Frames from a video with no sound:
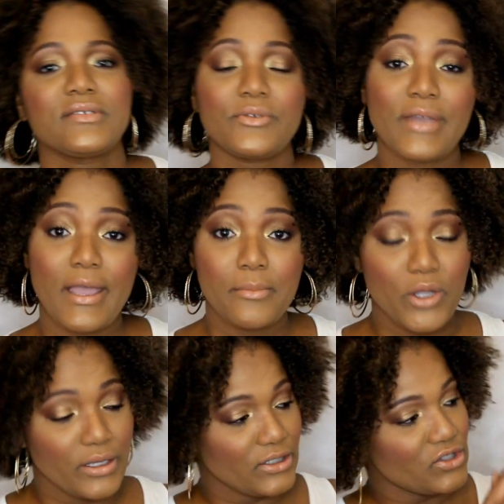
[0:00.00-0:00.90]
So now I'm
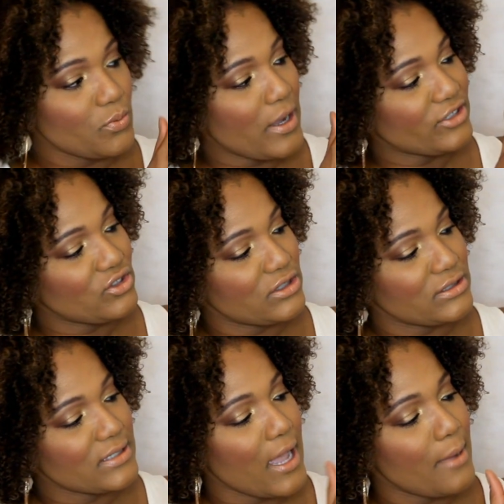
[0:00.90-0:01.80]
going to swatch
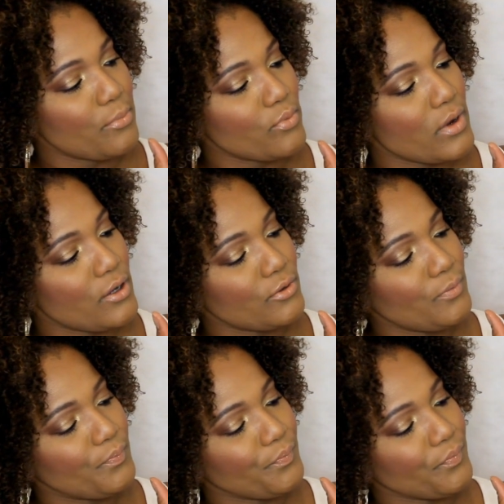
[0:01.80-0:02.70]
the top
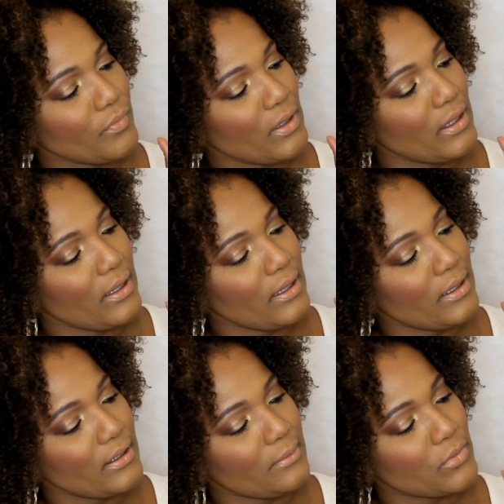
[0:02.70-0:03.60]
row,
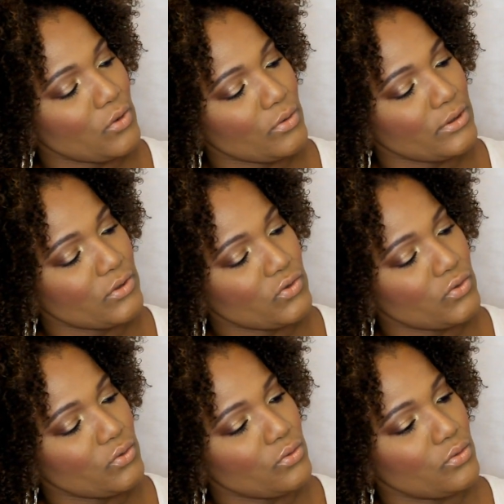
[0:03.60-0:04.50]
and I'm going
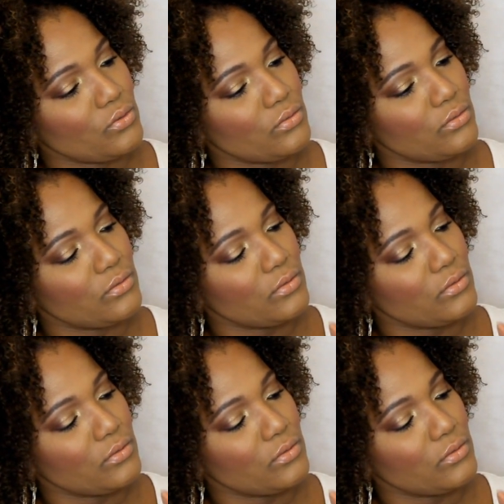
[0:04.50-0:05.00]
to